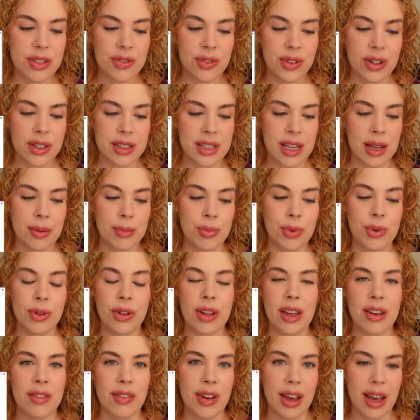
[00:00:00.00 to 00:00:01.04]
For example,
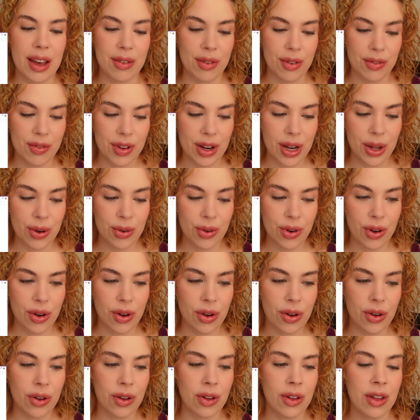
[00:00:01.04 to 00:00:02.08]
if I have a video
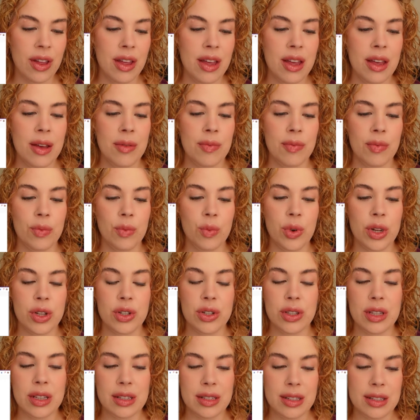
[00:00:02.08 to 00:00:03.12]
call,
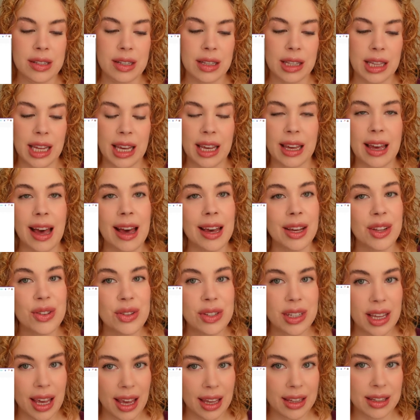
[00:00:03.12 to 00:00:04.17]
which this is a link. I
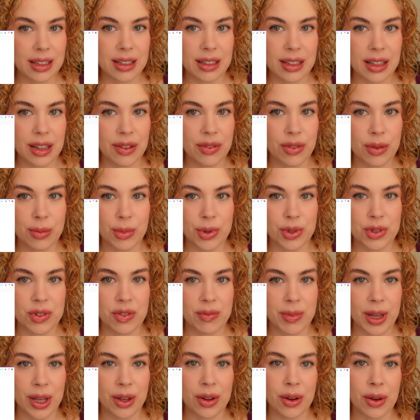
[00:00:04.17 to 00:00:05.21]
use Calendly for most of
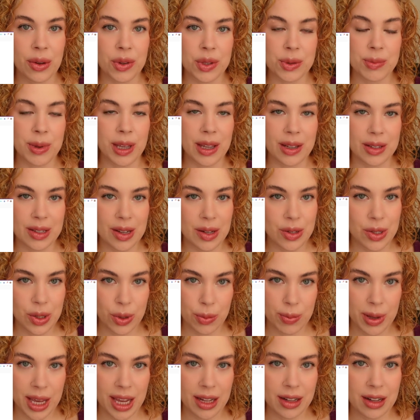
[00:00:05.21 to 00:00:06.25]
my calls because I do
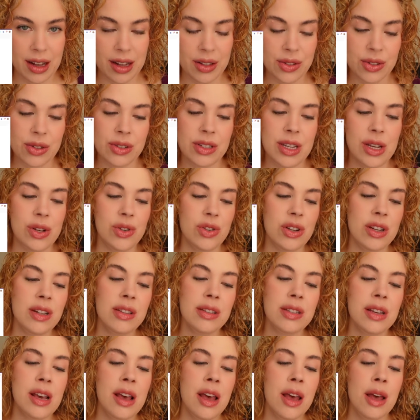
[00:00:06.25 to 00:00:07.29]
paid
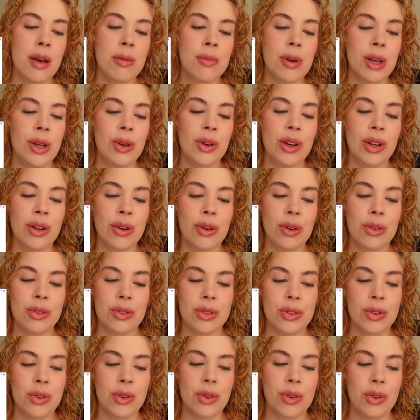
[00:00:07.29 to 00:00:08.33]
consultations, but you can
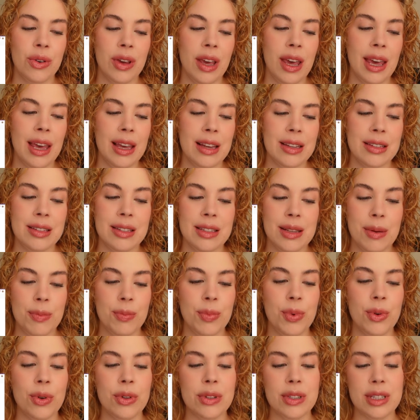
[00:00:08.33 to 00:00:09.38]
also create a
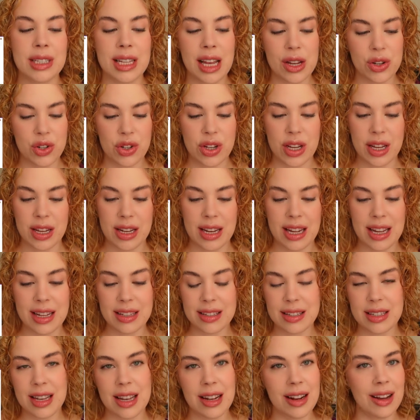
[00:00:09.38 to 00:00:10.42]
simple session
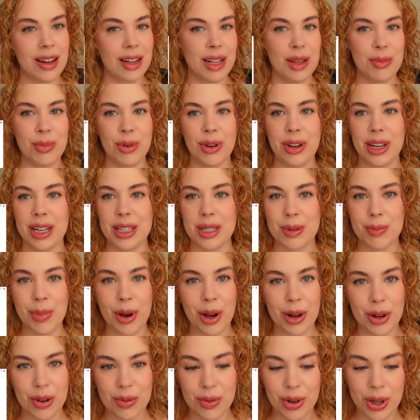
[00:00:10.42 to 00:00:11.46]
inside Honeybook. It's
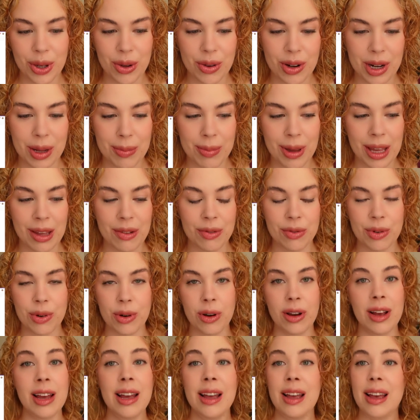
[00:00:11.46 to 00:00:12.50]
part of what you already pay
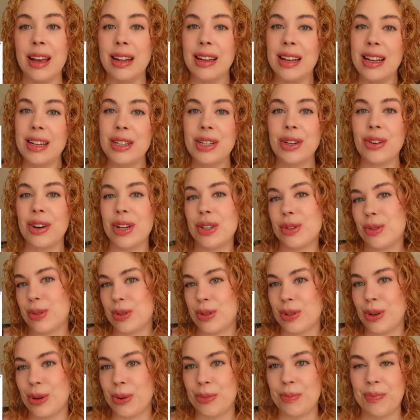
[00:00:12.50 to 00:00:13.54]
for, and it integrates with
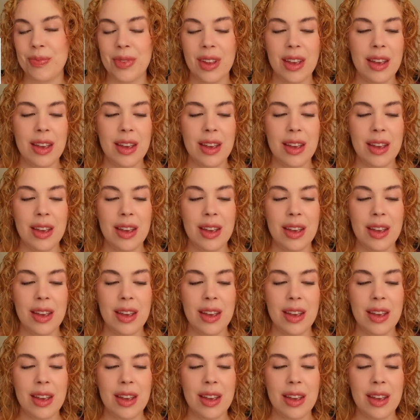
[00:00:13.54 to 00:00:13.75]
Zoom.